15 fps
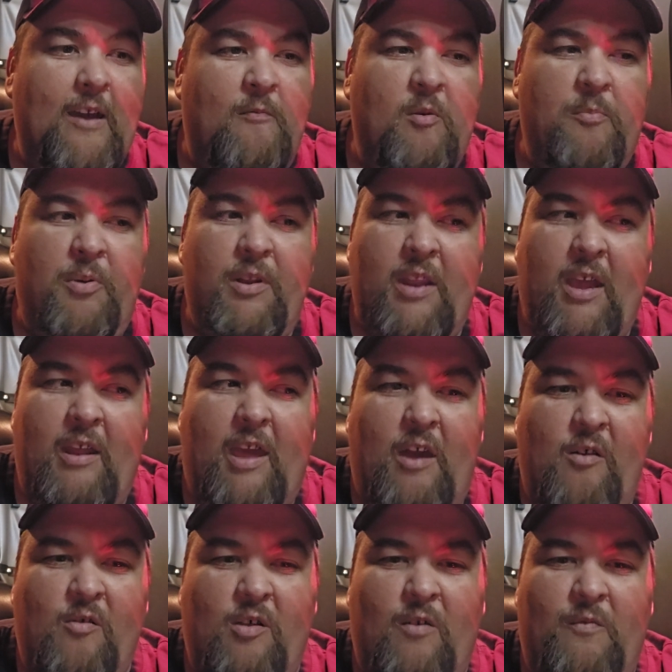been putting out
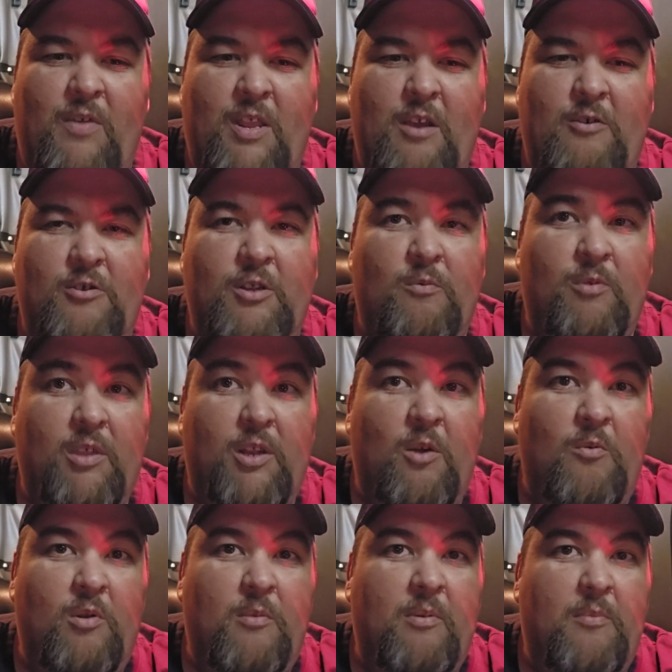hour-long videos, and I really
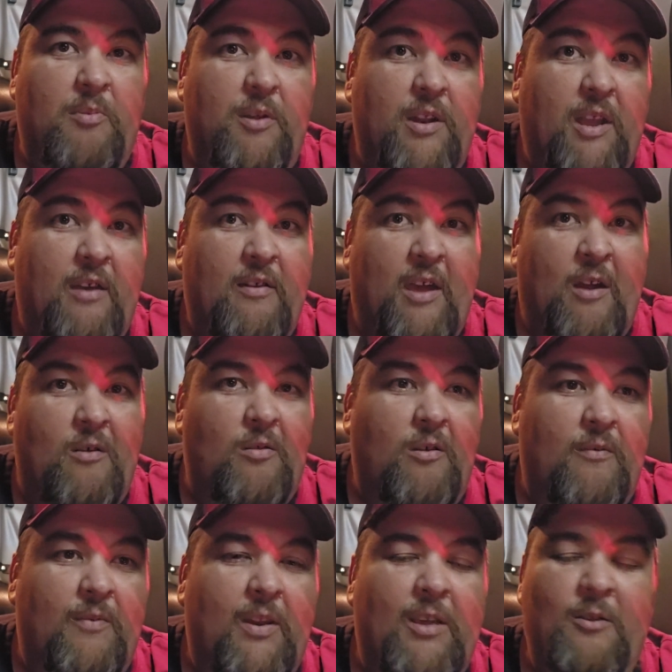don't want to be putting out
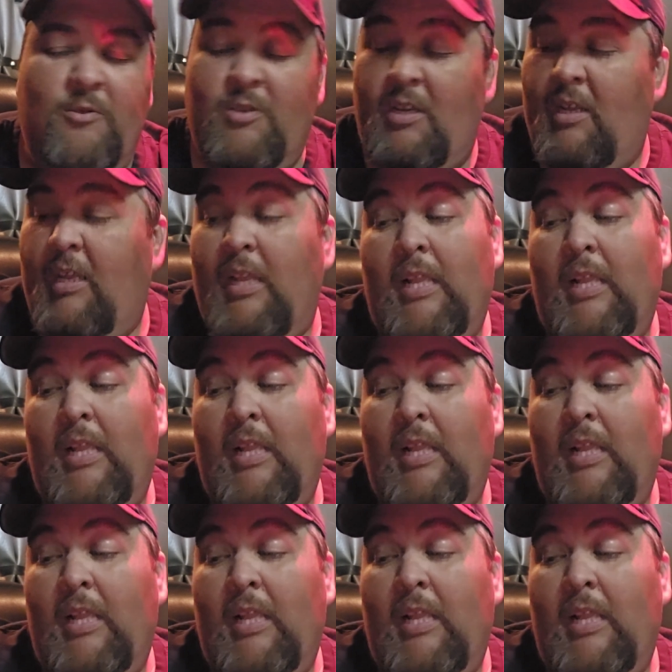hour-long videos.